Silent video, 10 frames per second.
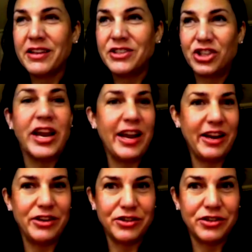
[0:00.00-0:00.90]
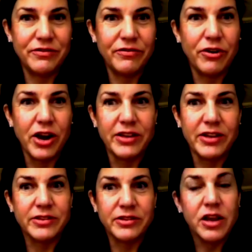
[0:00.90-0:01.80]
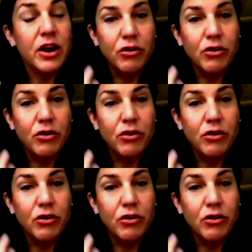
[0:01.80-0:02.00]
change for us and